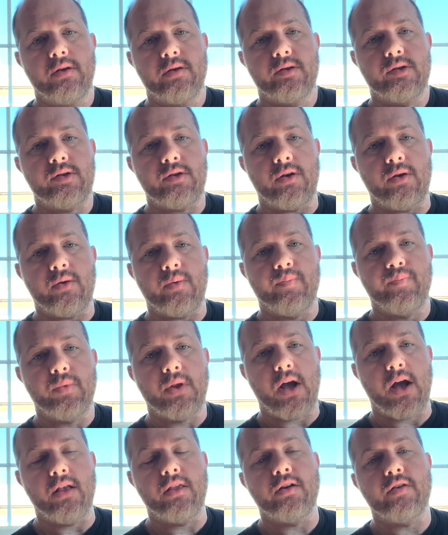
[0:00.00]
So
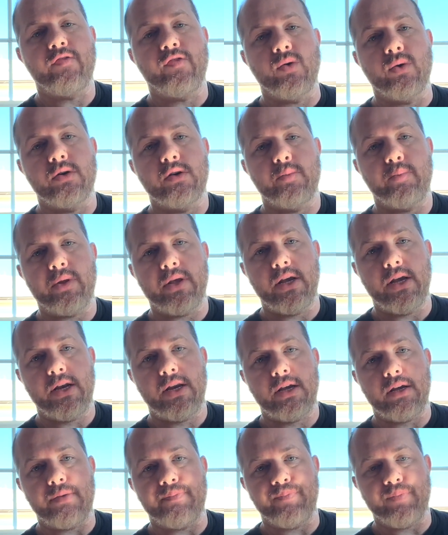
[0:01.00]
I look forward to playing
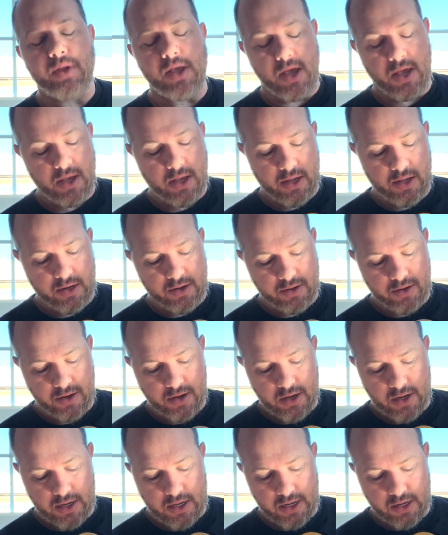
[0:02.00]
it, and
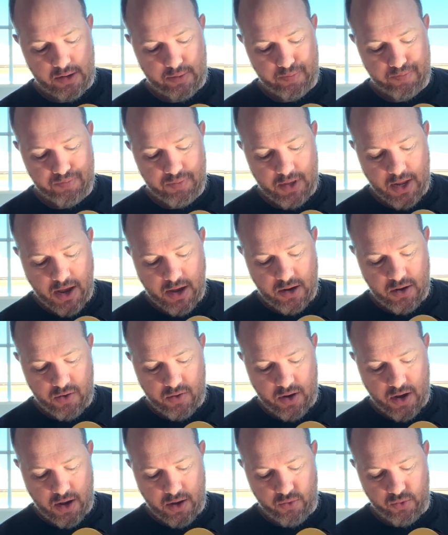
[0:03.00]

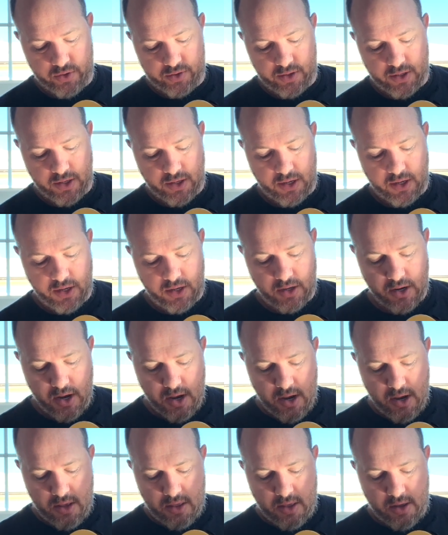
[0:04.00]
now I was thinking
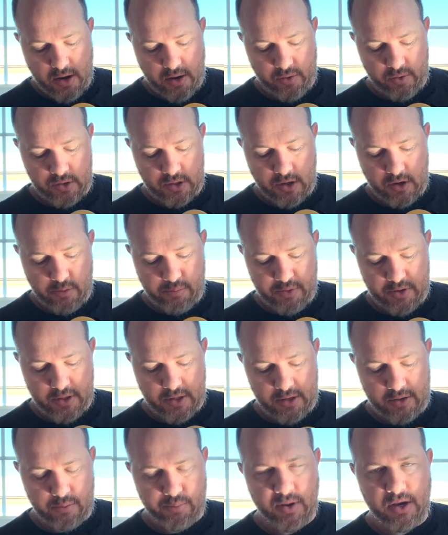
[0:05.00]
that I was going to put
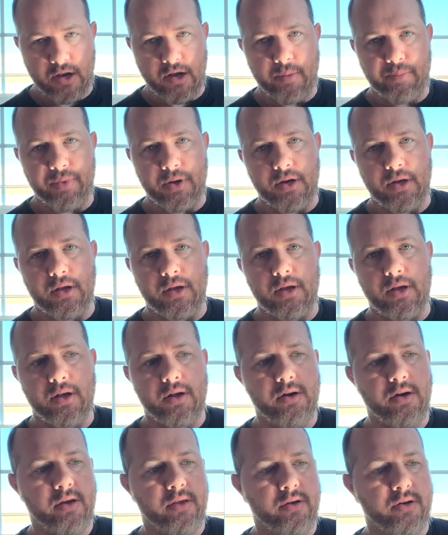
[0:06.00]
this pickup in
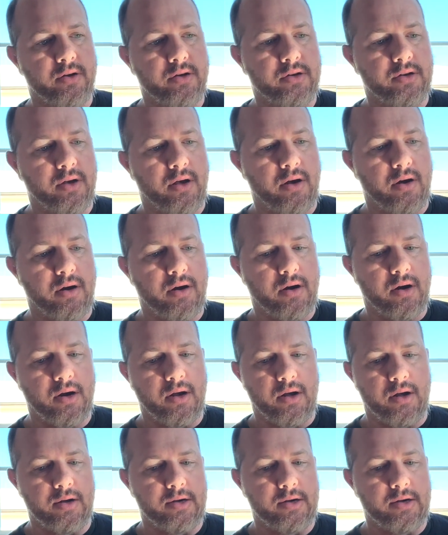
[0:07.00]
another guitar